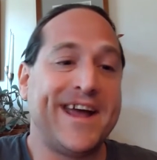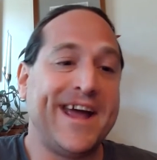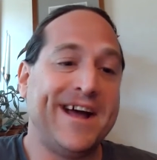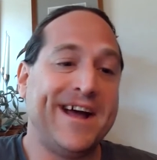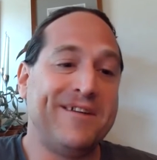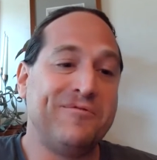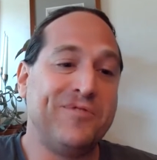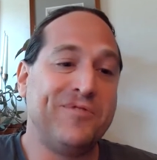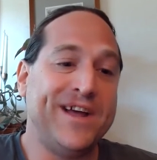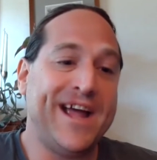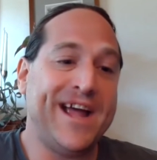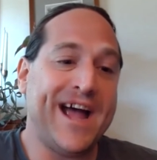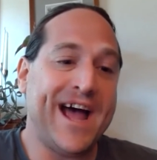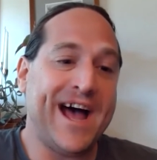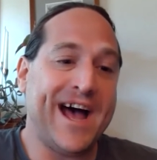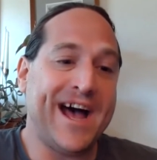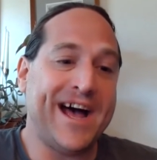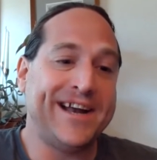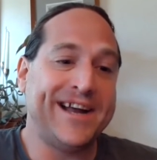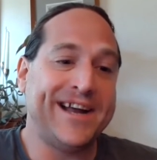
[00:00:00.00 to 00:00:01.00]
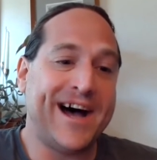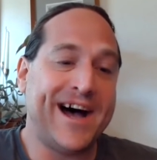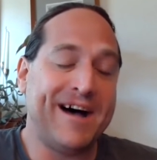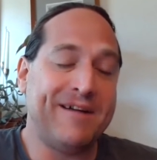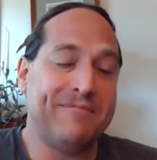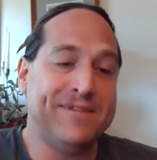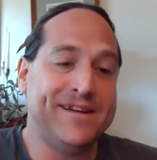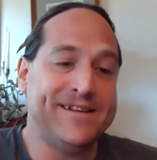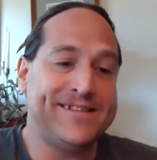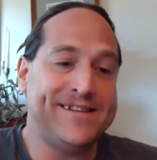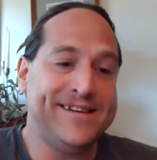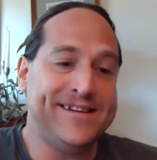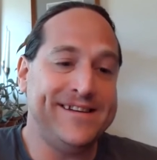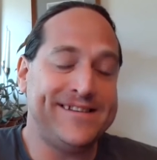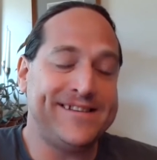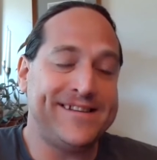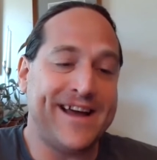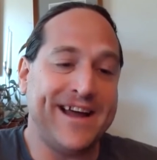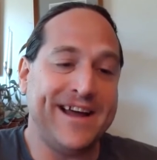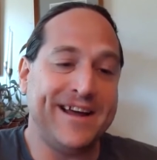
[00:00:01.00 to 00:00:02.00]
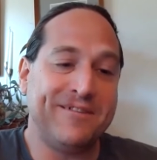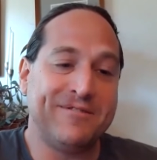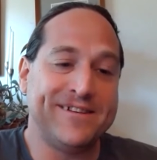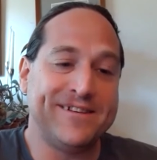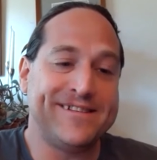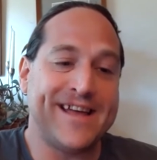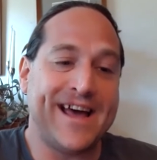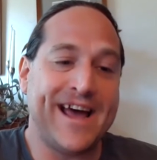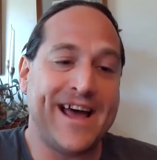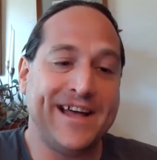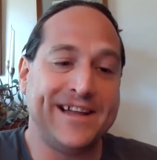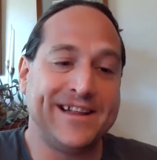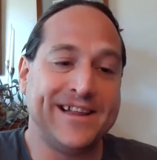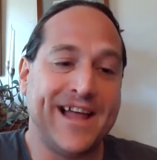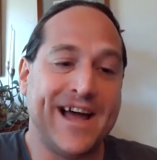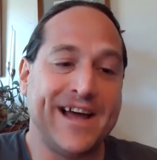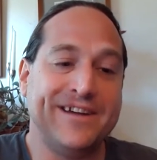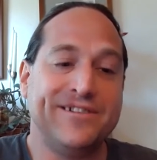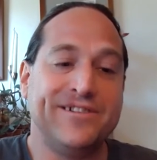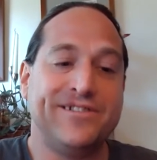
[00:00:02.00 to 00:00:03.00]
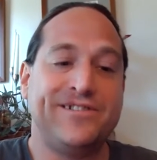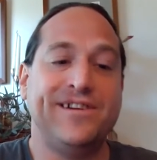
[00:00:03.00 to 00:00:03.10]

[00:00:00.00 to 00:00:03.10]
And we had uh, Missy Stake was the headliner.